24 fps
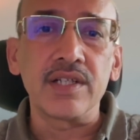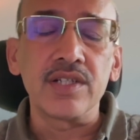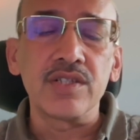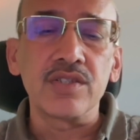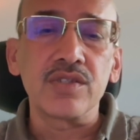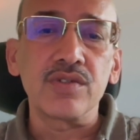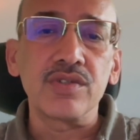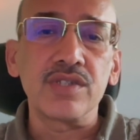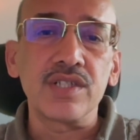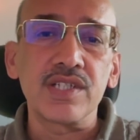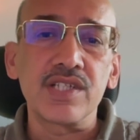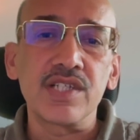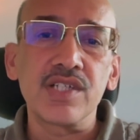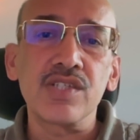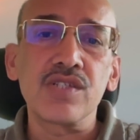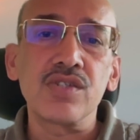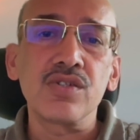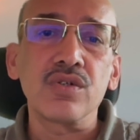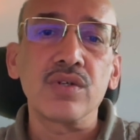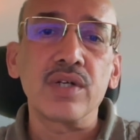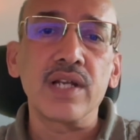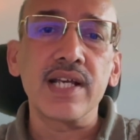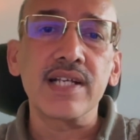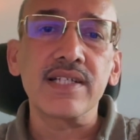So this is
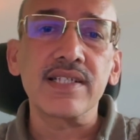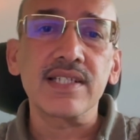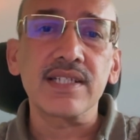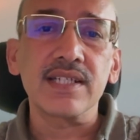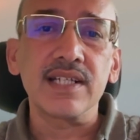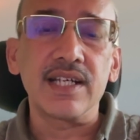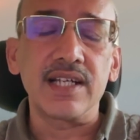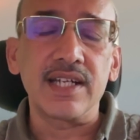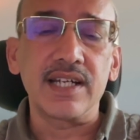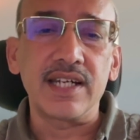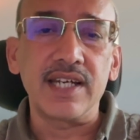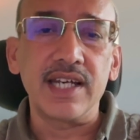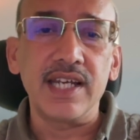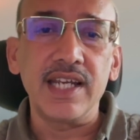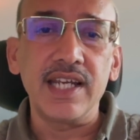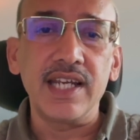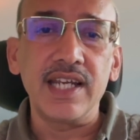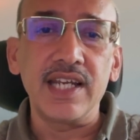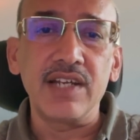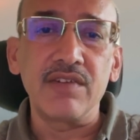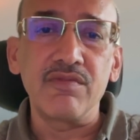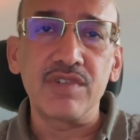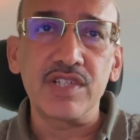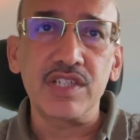known as
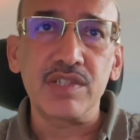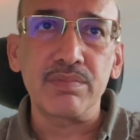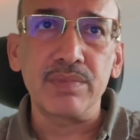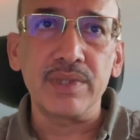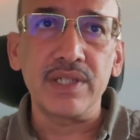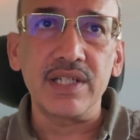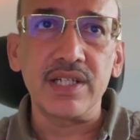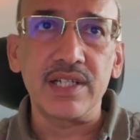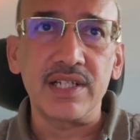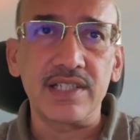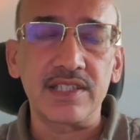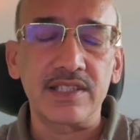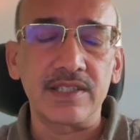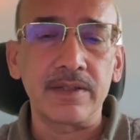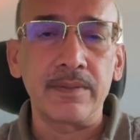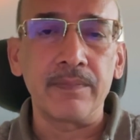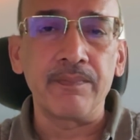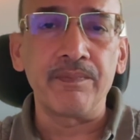reinvestment risk.